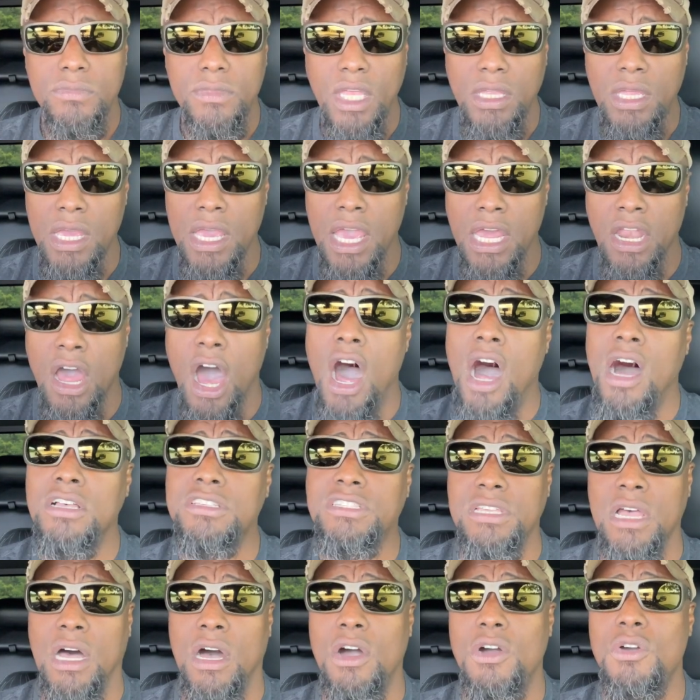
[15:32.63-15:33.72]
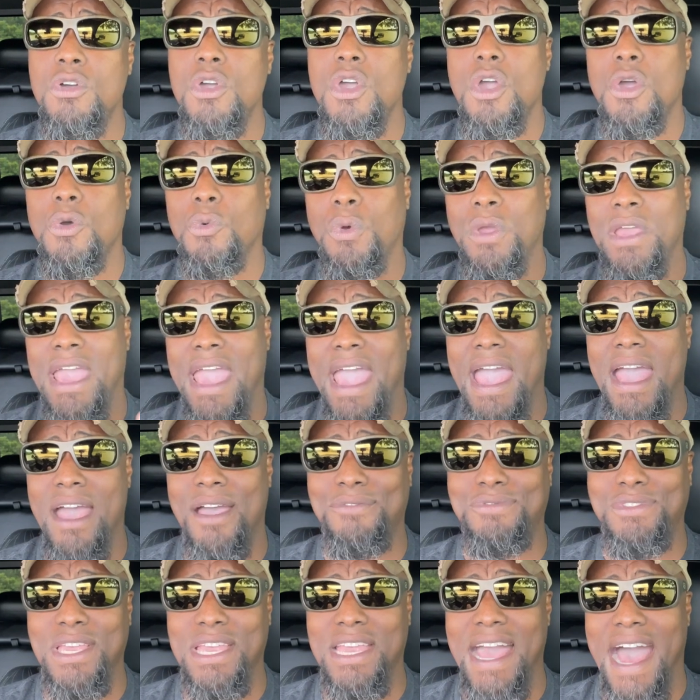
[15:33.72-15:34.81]
And also, we
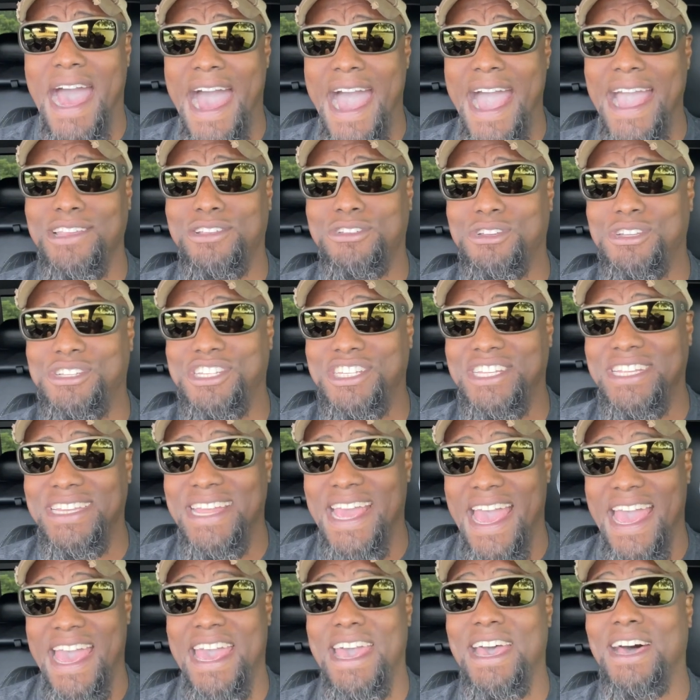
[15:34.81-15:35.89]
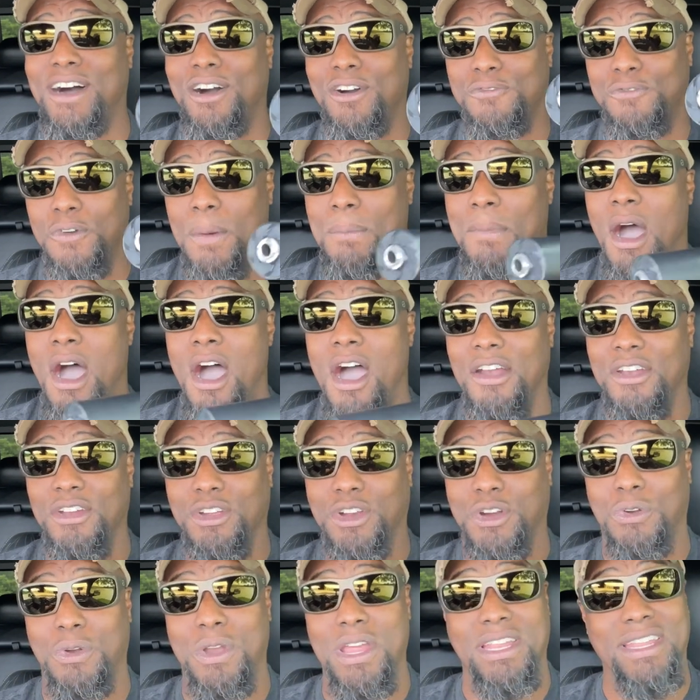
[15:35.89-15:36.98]
have the Hydrogen L from Otter
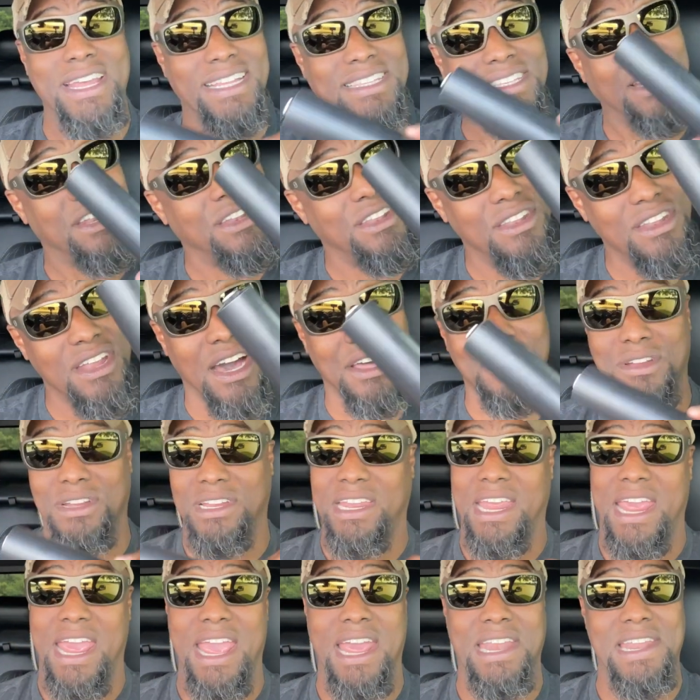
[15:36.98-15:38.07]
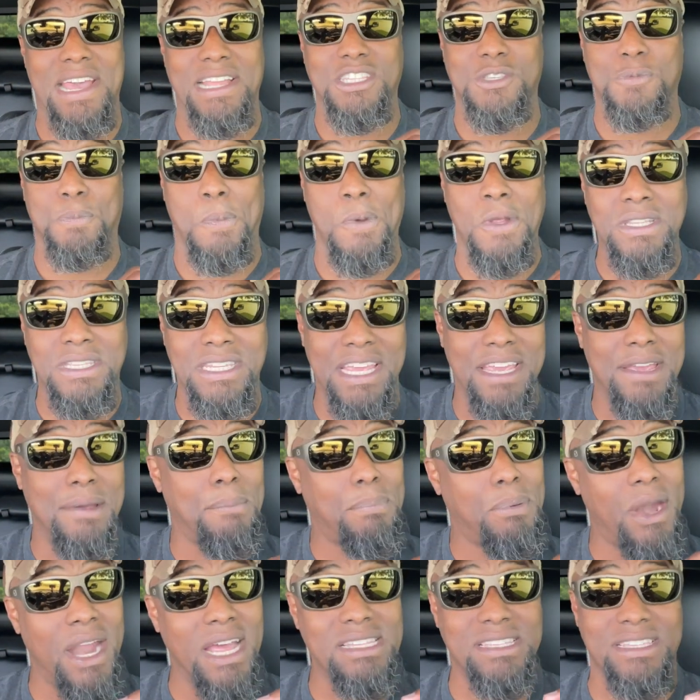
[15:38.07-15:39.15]
Creek. That's another can that's pretty
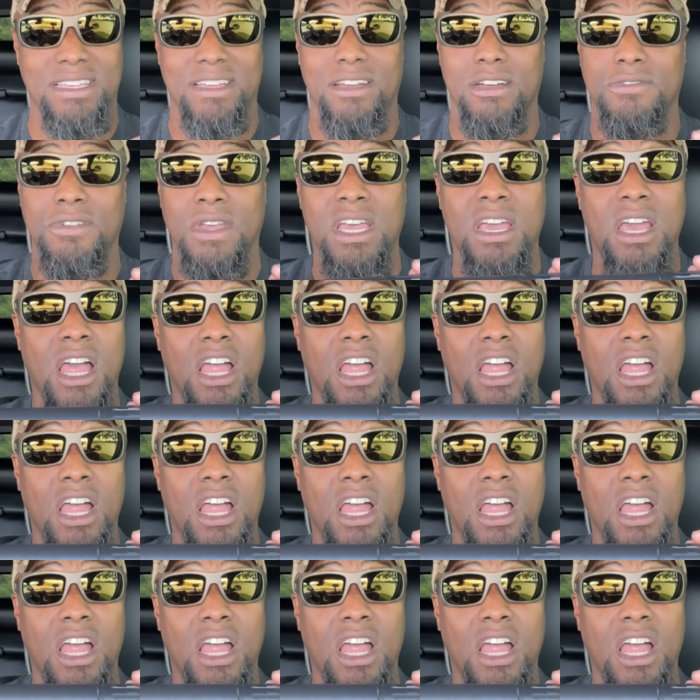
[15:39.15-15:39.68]
impressive.